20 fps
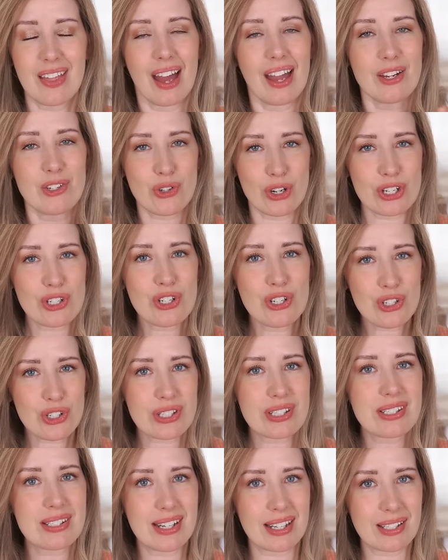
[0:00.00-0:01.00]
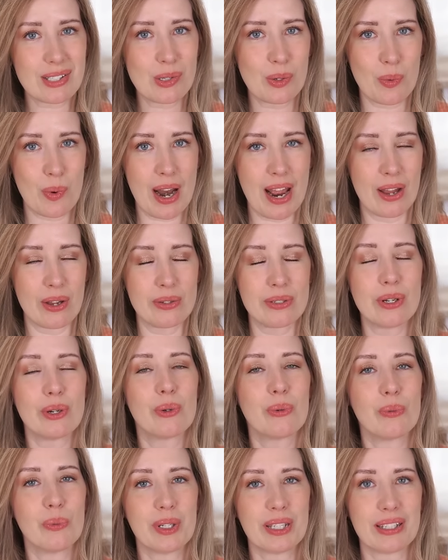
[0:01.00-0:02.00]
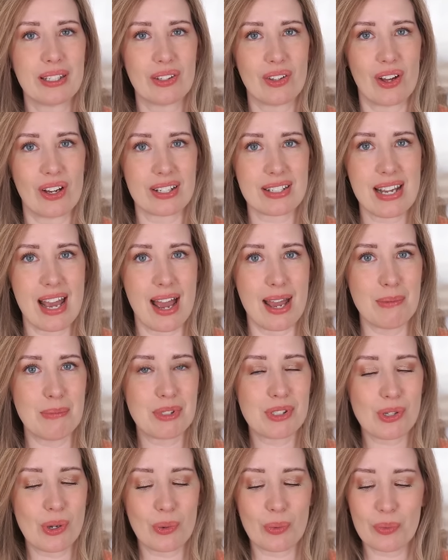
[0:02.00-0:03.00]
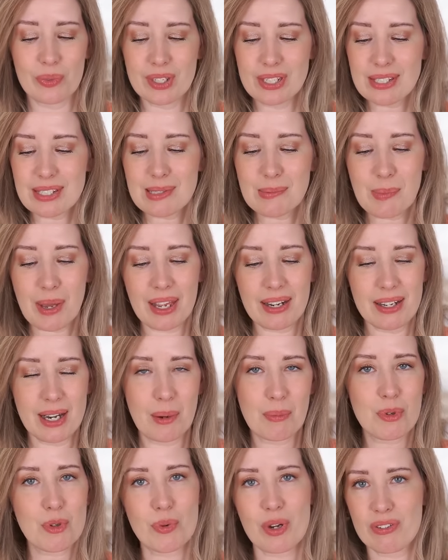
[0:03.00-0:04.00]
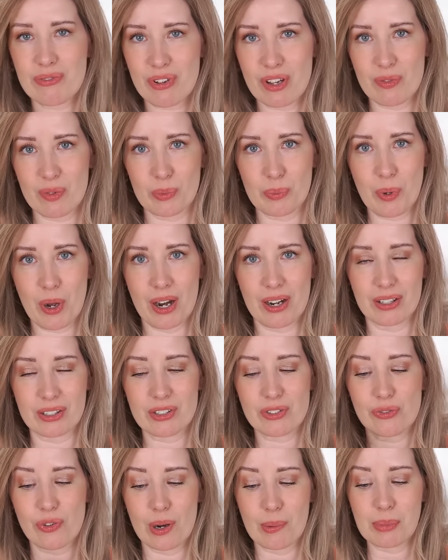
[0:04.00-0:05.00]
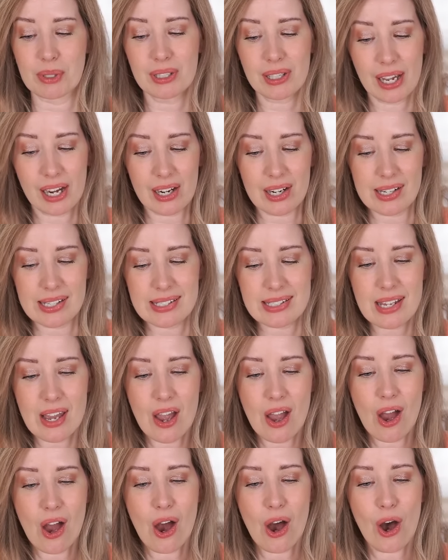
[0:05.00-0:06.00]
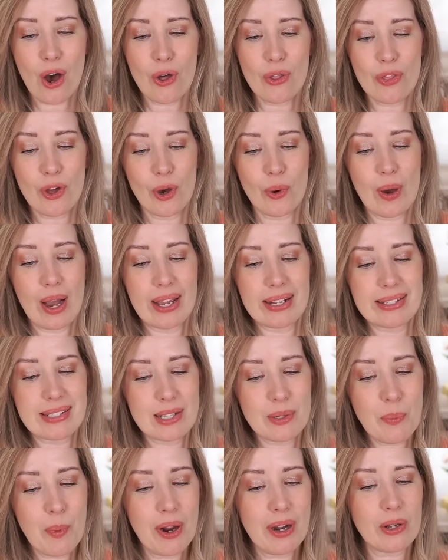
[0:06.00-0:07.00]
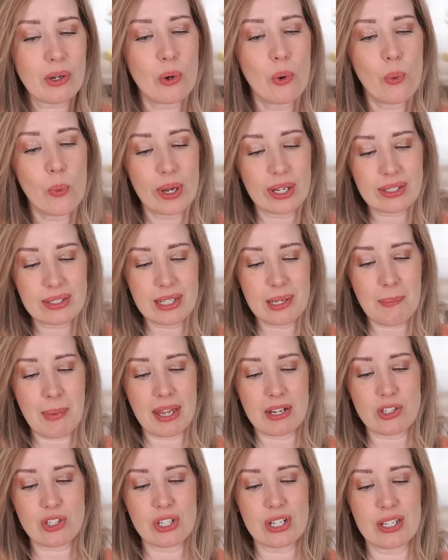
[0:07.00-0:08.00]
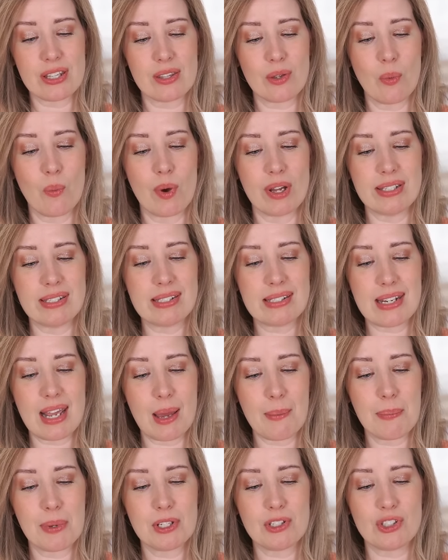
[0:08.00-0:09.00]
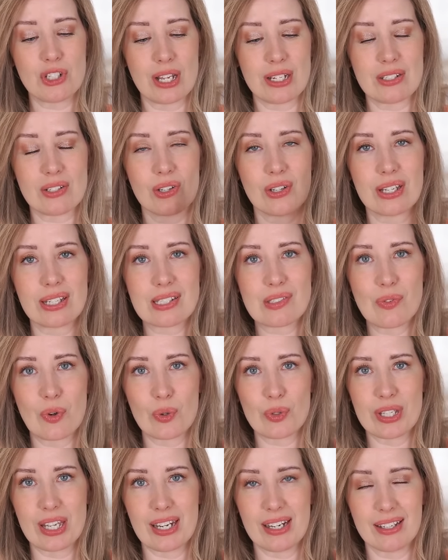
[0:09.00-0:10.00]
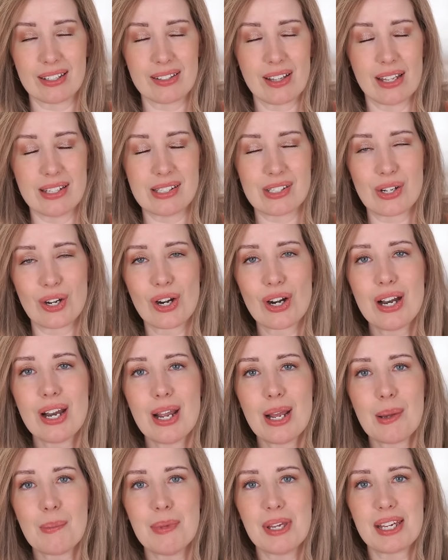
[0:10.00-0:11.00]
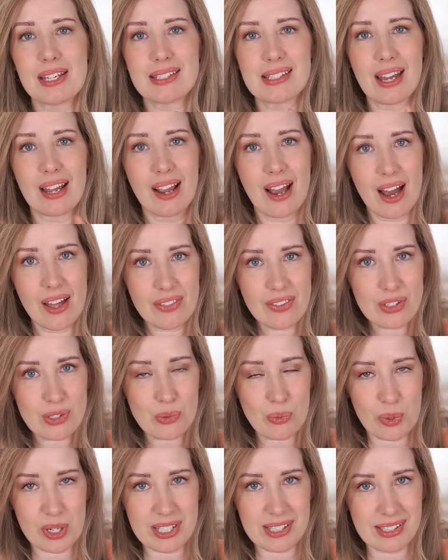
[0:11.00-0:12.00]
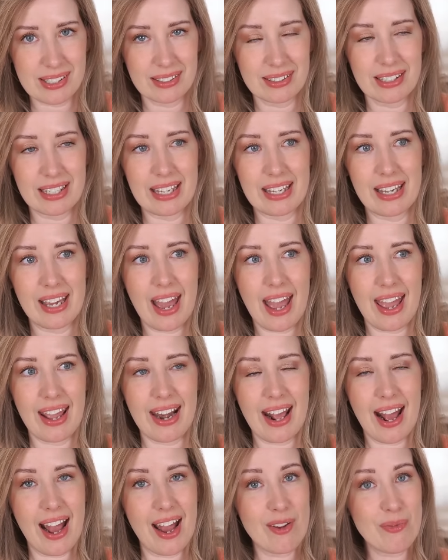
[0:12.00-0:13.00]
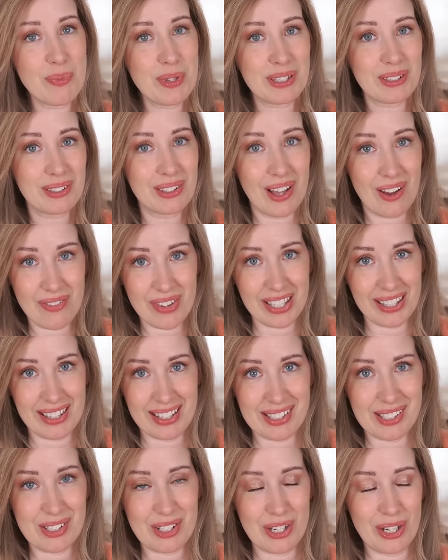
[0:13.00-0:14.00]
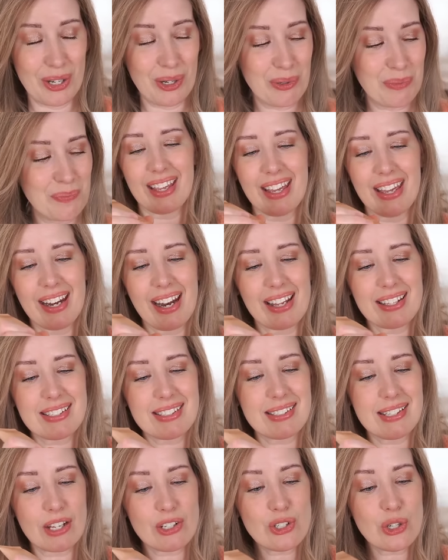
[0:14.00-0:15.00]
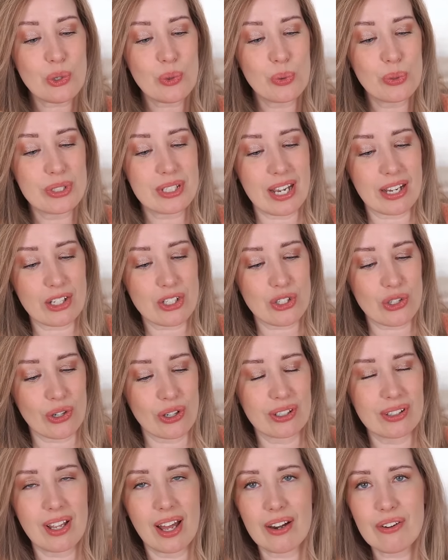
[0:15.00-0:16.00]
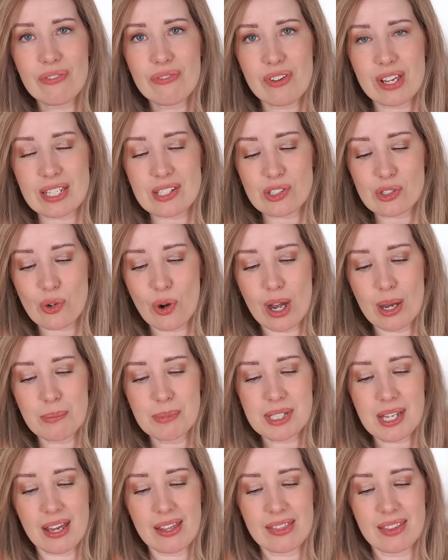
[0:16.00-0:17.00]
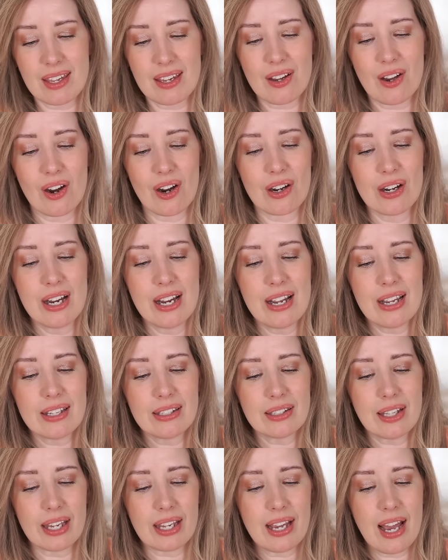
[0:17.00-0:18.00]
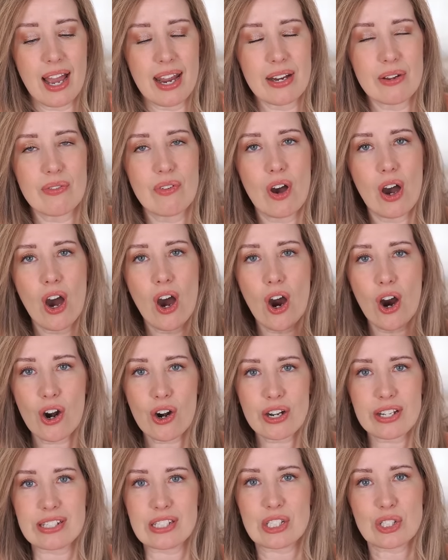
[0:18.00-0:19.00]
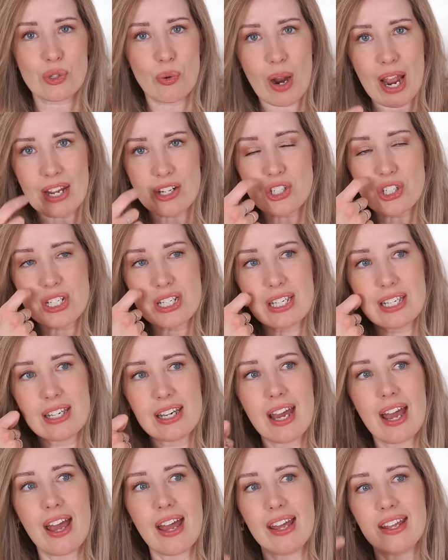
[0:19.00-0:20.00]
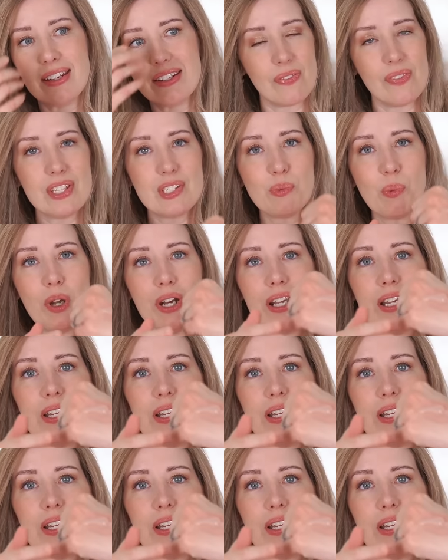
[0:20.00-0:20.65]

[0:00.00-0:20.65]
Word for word: the hydration just sticks around a really long time. So this is my number one favorite product from Clarins. Although I did want to quickly mention the One Step Gentle Exfoliating Cleanser because I got this recently and I've been loving this too. It has such a cool texture. A lot of face scrubs I think are like kind of hard and scratchy, and this one